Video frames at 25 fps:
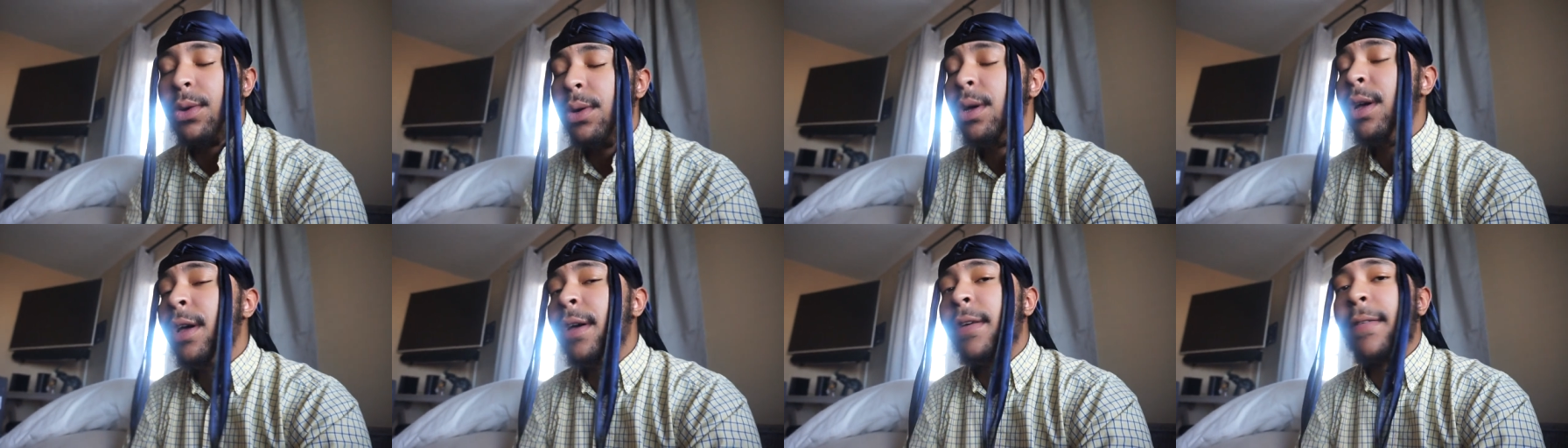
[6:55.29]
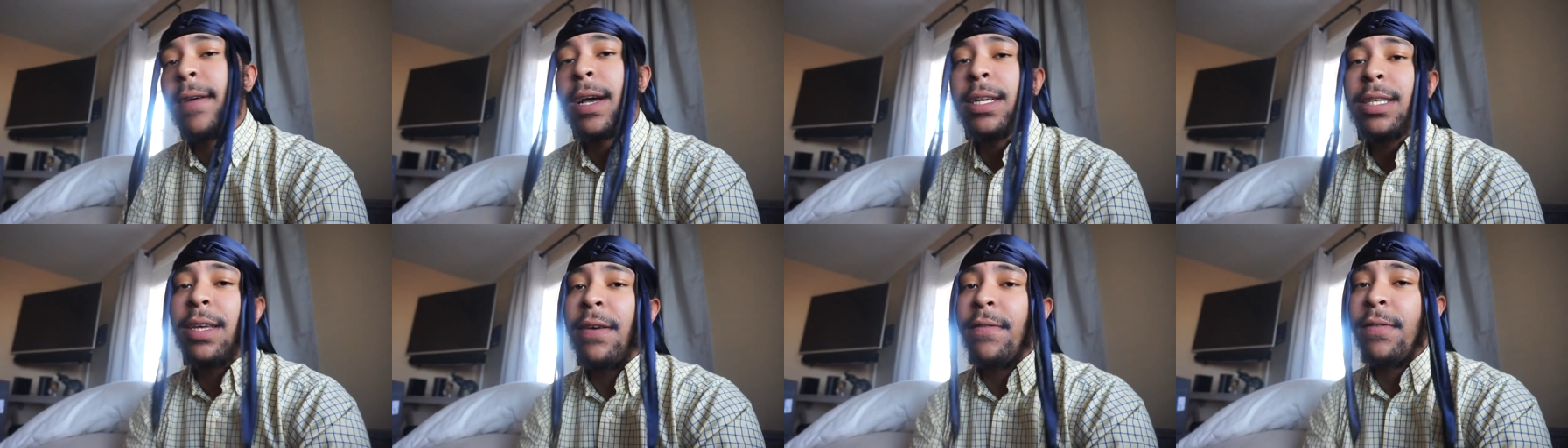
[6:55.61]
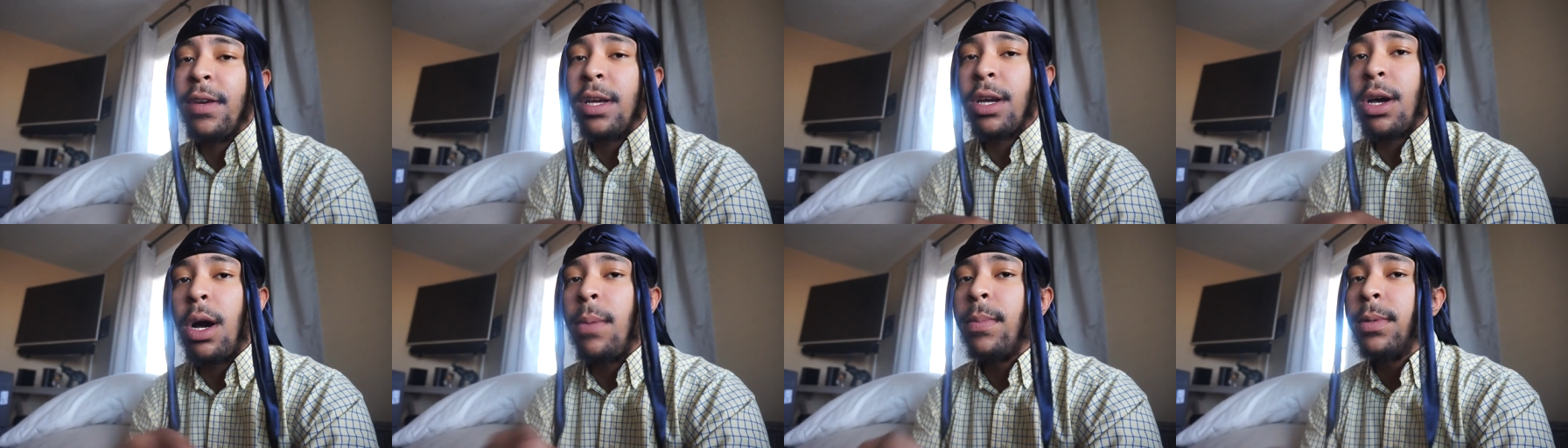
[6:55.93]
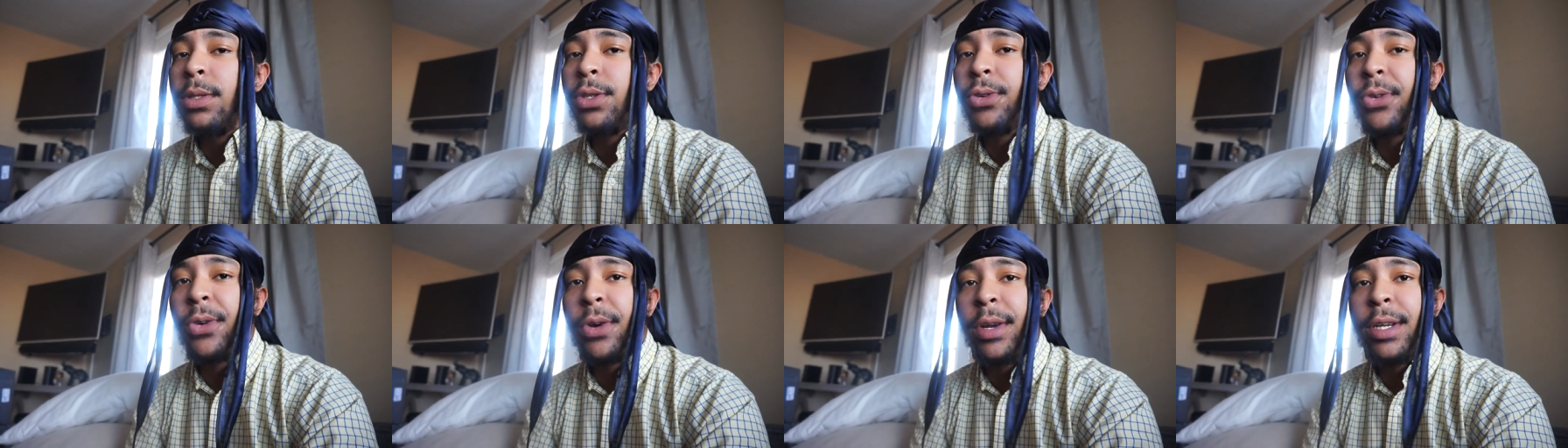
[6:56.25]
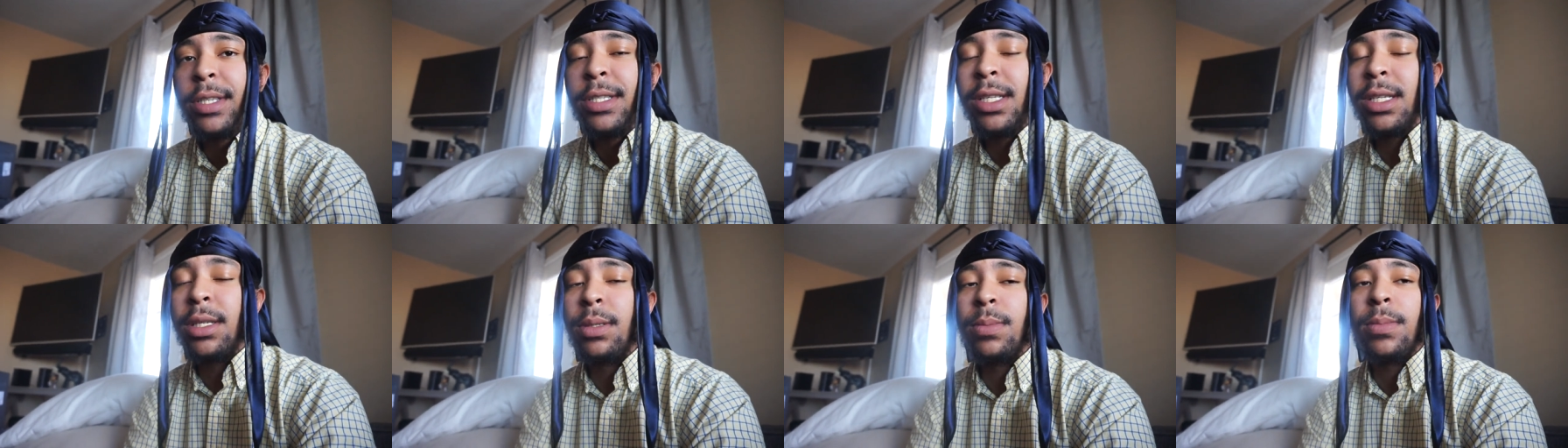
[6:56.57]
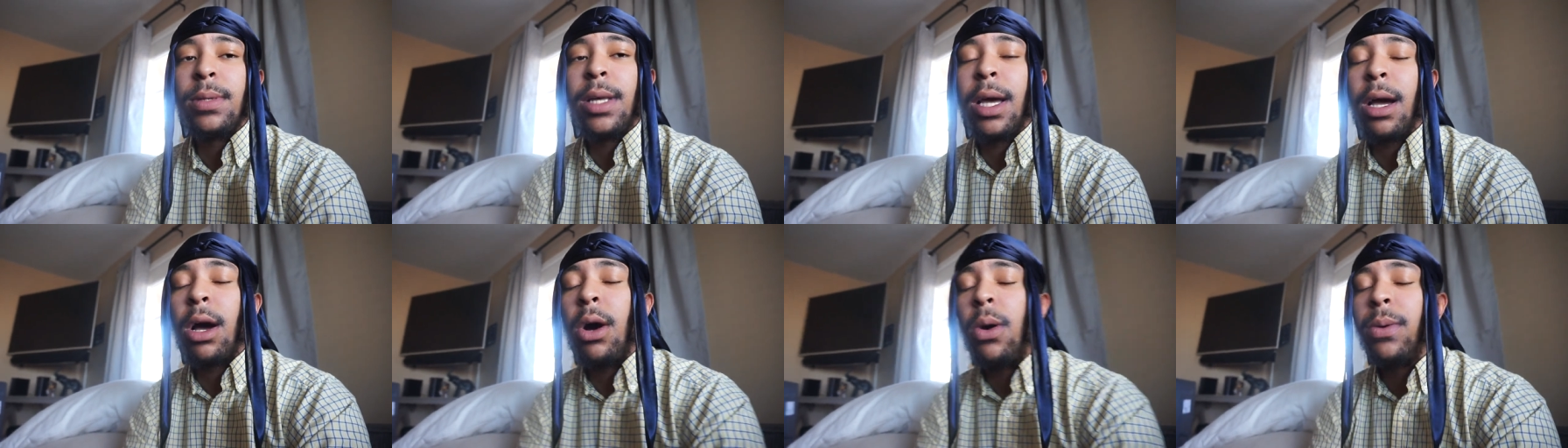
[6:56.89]
If you guys have any comments or
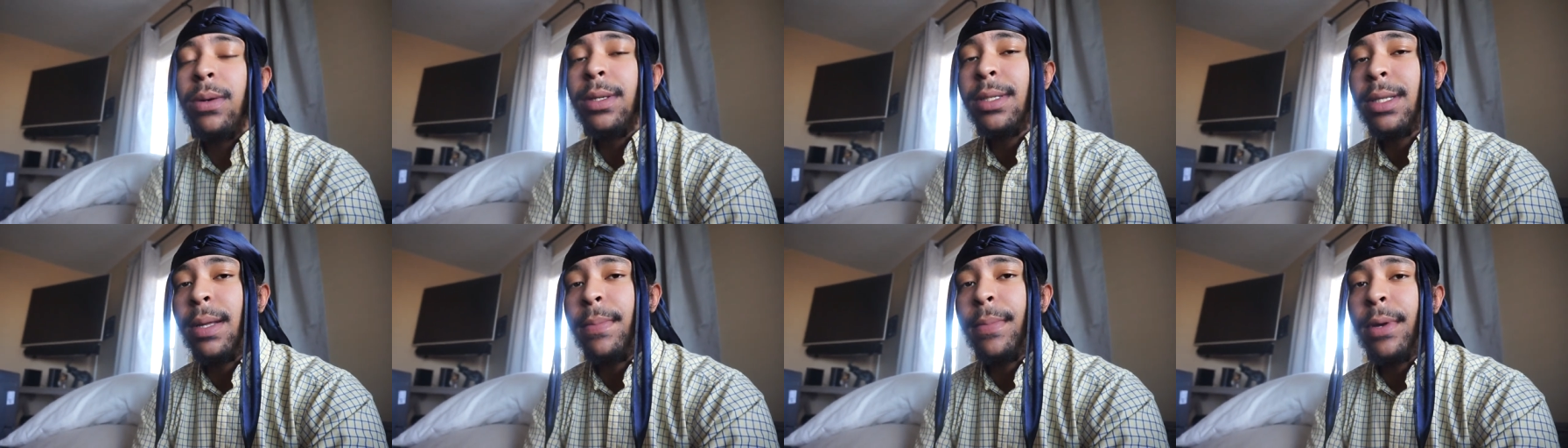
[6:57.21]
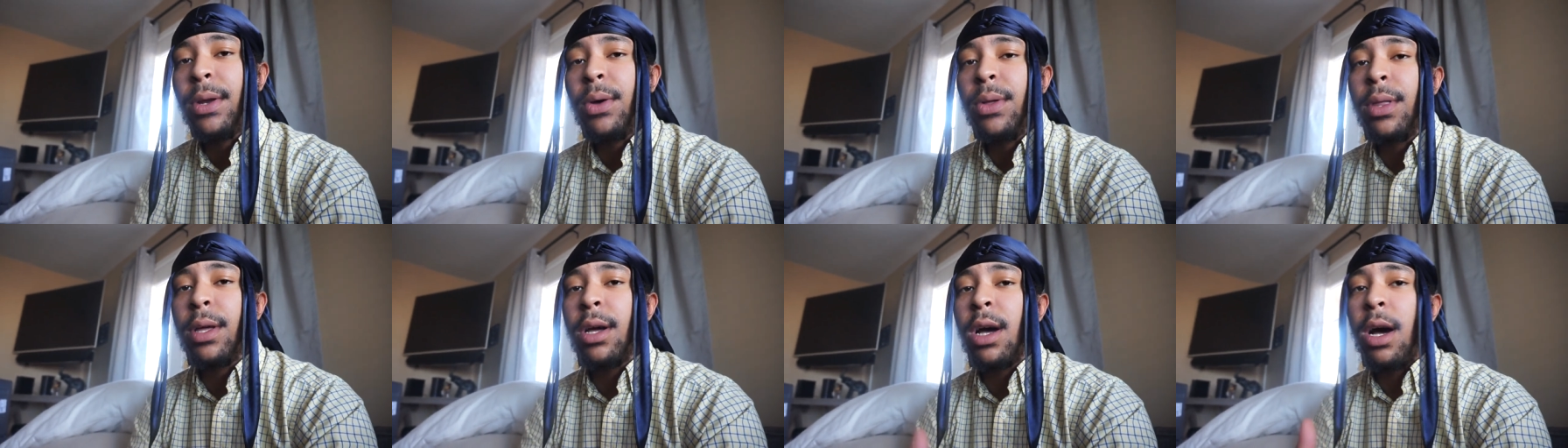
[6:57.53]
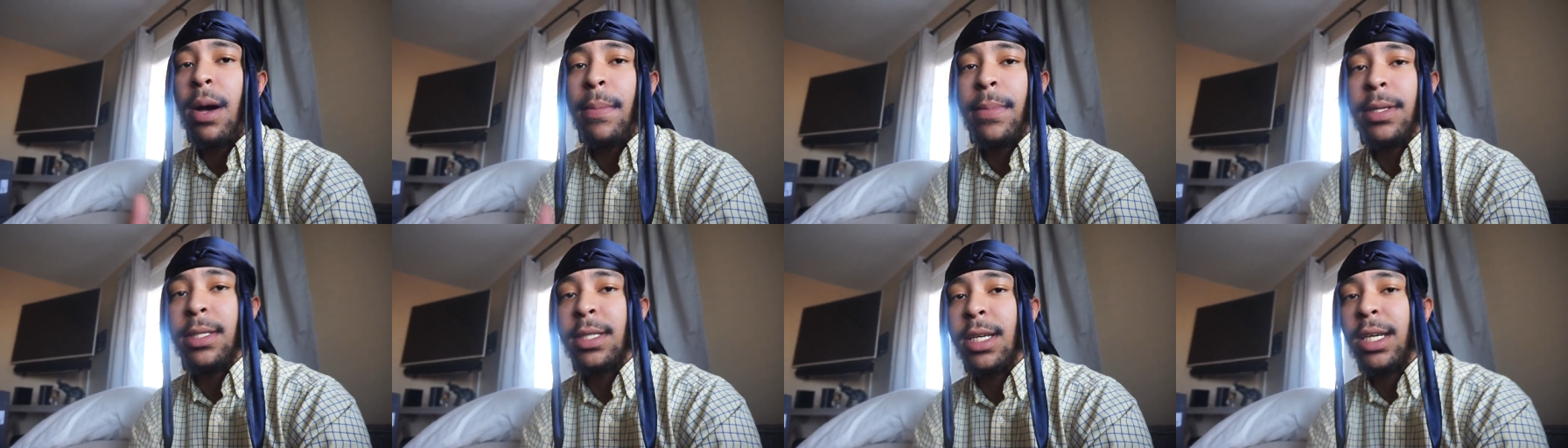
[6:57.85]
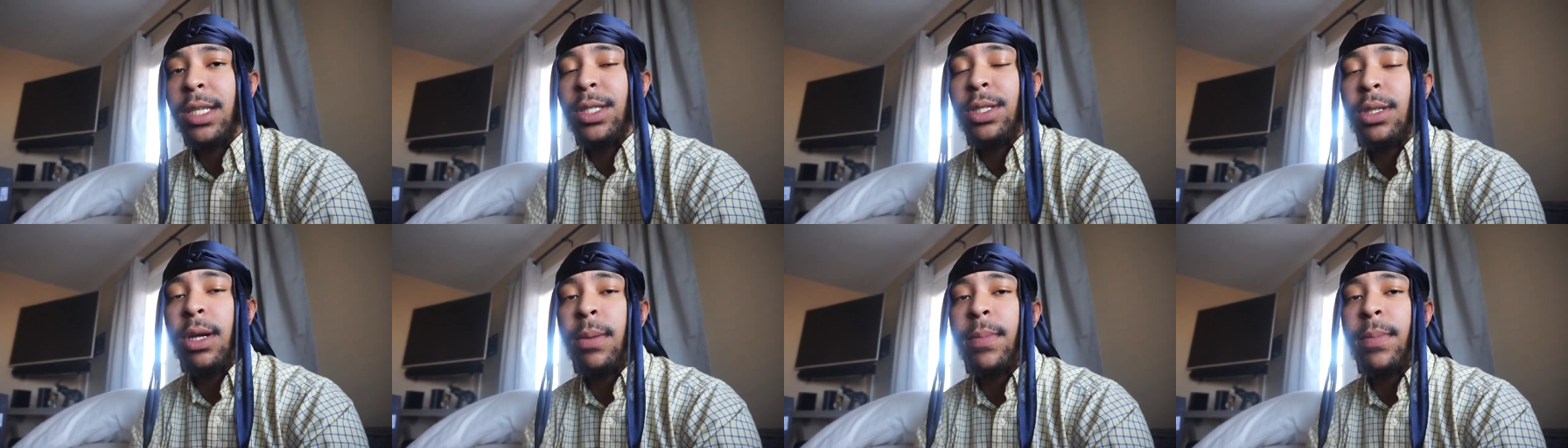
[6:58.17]
criticisms, like always, let me know in the comment section.